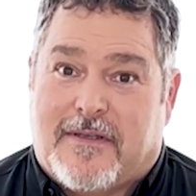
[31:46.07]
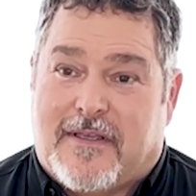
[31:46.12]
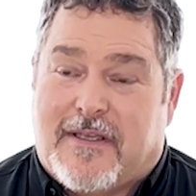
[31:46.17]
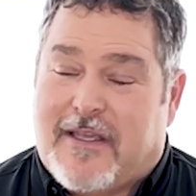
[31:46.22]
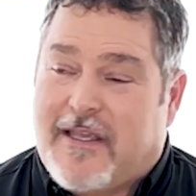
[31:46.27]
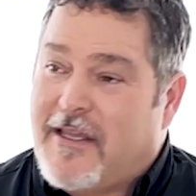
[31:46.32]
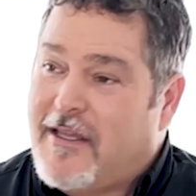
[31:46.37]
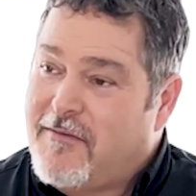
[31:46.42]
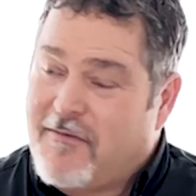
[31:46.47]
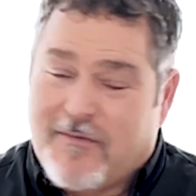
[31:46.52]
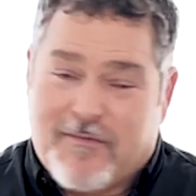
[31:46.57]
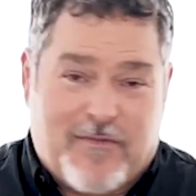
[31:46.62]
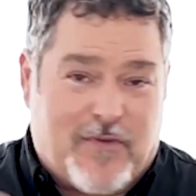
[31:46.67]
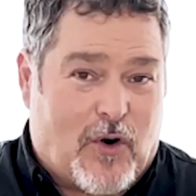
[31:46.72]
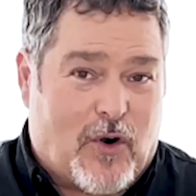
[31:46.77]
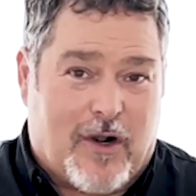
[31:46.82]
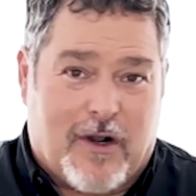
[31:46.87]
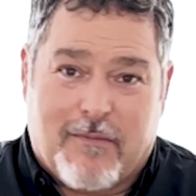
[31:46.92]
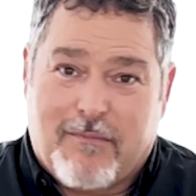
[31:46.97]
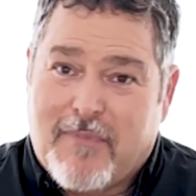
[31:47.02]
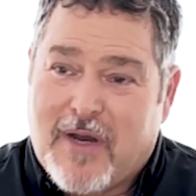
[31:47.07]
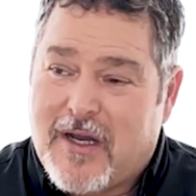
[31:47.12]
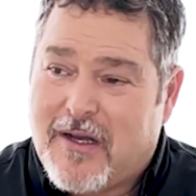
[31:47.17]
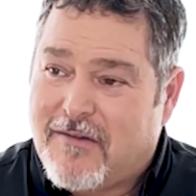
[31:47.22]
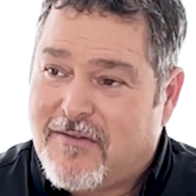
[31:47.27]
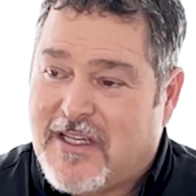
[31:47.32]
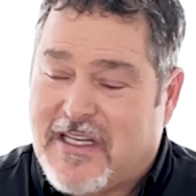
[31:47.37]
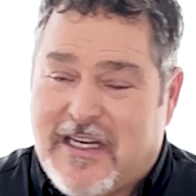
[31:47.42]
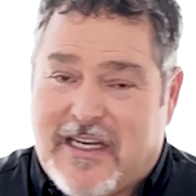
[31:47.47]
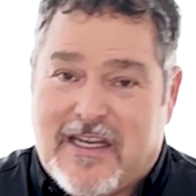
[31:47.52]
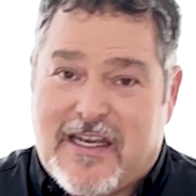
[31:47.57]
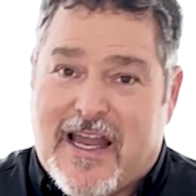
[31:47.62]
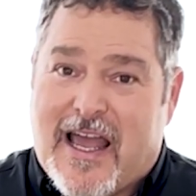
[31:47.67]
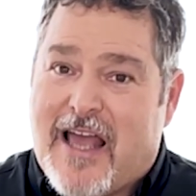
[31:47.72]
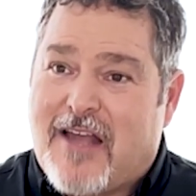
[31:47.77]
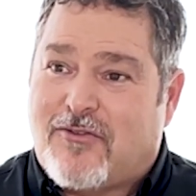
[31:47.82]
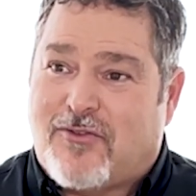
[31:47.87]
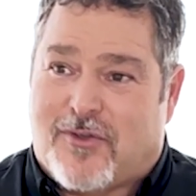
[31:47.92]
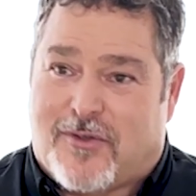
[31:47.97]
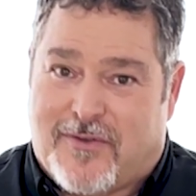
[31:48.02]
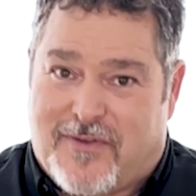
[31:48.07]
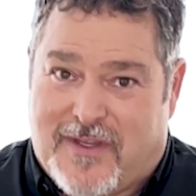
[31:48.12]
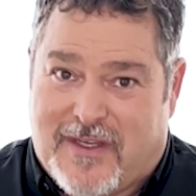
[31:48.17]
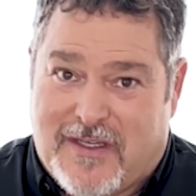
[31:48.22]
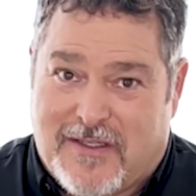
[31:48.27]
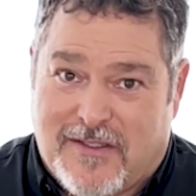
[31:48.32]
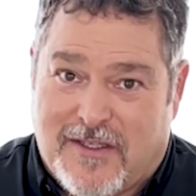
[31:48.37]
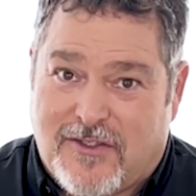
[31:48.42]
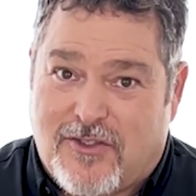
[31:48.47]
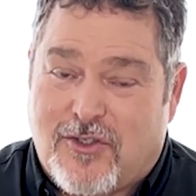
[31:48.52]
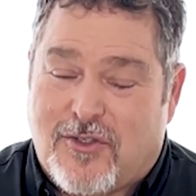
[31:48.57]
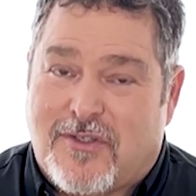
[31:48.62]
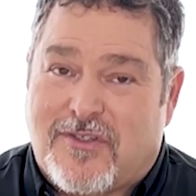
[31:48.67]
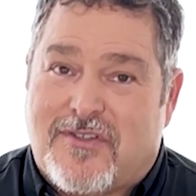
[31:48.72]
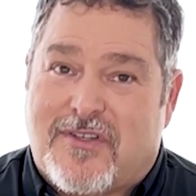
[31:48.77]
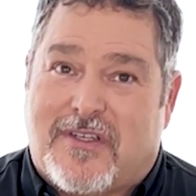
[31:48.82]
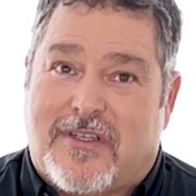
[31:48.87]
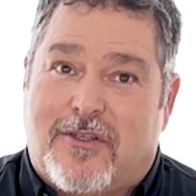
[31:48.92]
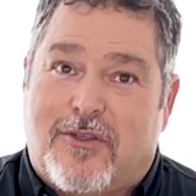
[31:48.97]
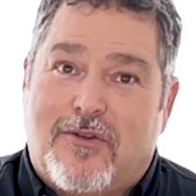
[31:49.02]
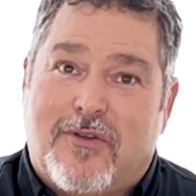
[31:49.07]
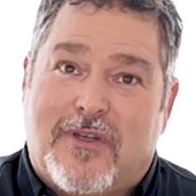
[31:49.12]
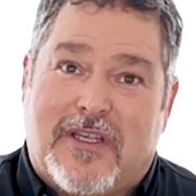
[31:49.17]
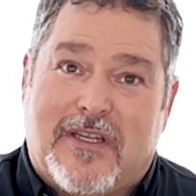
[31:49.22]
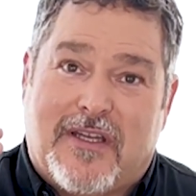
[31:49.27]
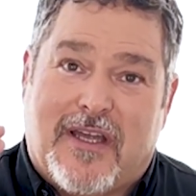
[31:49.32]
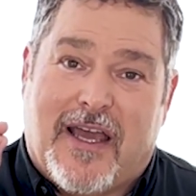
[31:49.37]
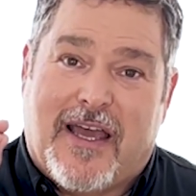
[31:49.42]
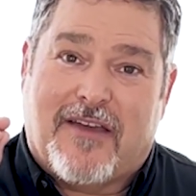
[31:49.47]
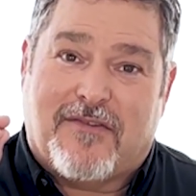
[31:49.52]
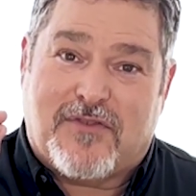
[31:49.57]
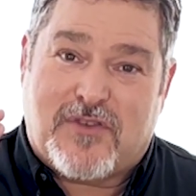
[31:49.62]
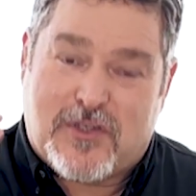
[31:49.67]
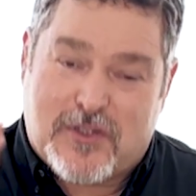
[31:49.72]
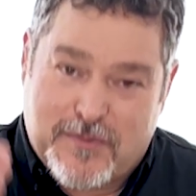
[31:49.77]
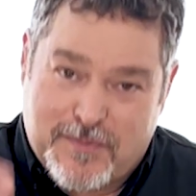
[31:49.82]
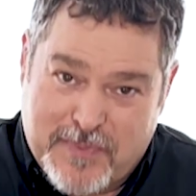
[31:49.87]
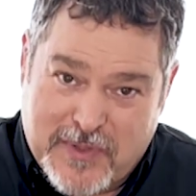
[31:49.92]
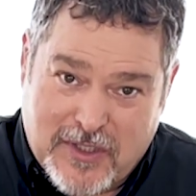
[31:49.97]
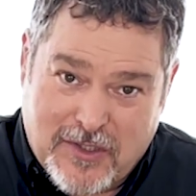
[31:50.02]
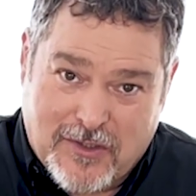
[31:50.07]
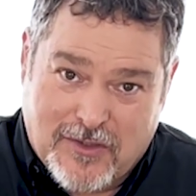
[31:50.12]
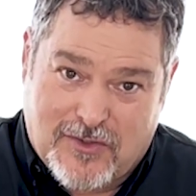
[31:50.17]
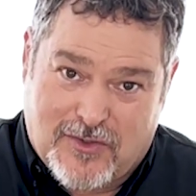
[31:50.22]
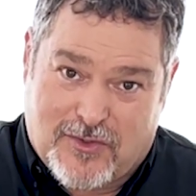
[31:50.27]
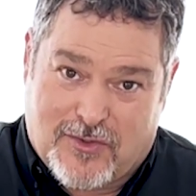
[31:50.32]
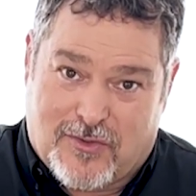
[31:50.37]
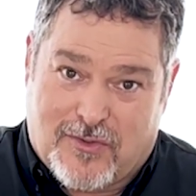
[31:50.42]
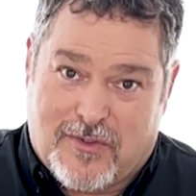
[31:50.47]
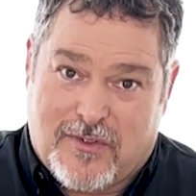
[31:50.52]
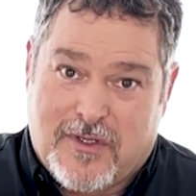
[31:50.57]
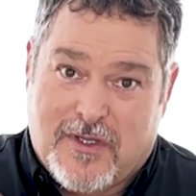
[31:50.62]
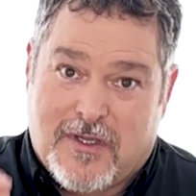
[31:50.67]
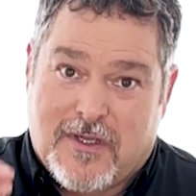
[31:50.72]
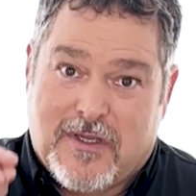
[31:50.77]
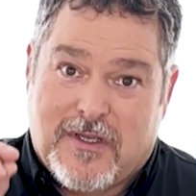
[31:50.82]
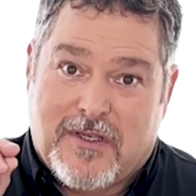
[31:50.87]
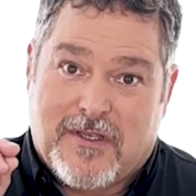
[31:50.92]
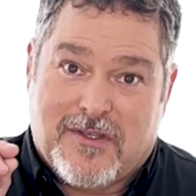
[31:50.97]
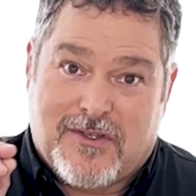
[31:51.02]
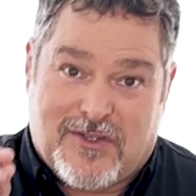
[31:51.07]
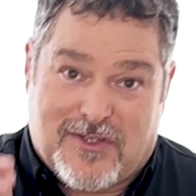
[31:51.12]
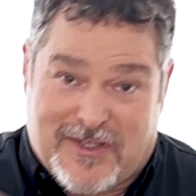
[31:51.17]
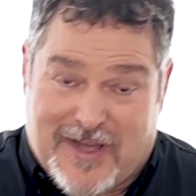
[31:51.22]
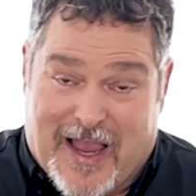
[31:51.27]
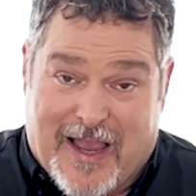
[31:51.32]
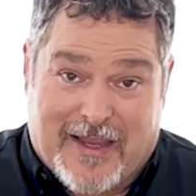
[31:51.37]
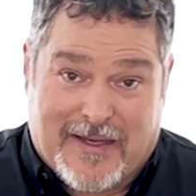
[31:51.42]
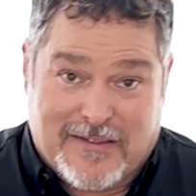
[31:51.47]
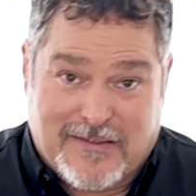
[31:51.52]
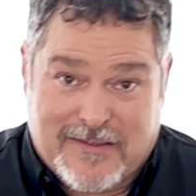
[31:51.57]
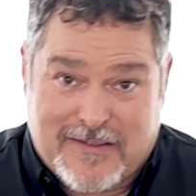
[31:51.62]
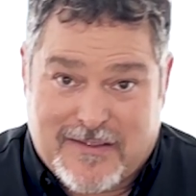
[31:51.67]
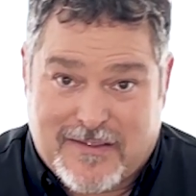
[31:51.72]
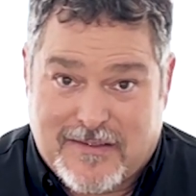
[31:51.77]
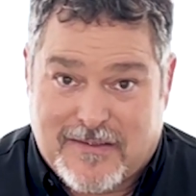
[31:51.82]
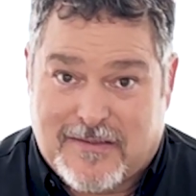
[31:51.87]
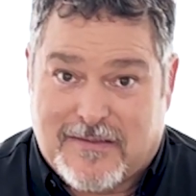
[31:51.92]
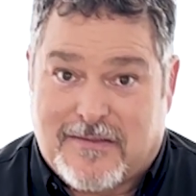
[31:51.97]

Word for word: Even far above any natural thing that you can see, you need to have spiritual sight.